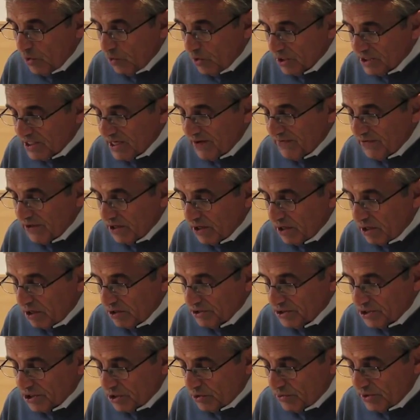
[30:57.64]
whatever the
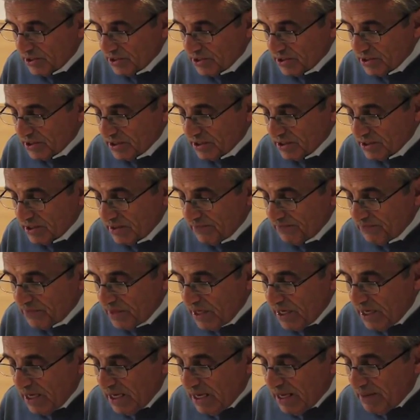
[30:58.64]
consequences.
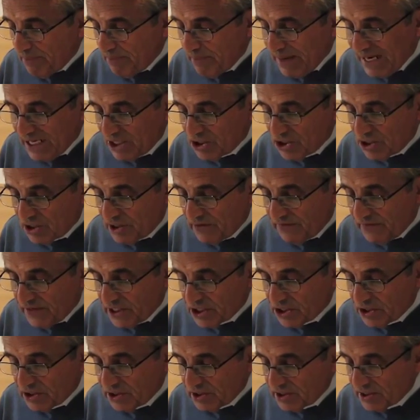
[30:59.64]
Major
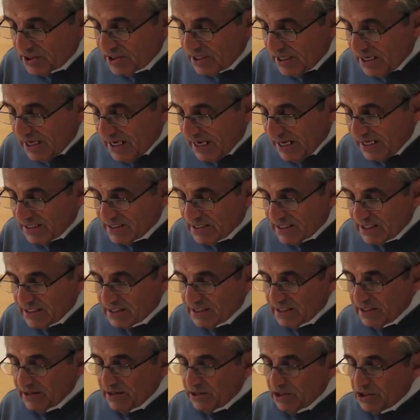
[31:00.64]
divisions
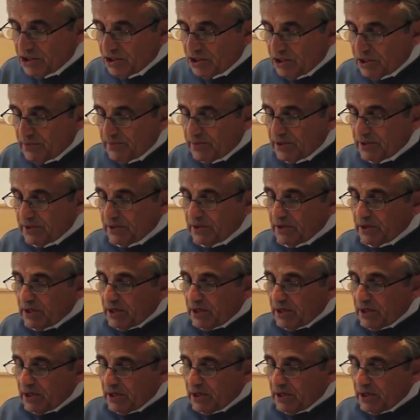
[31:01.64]
exist in the German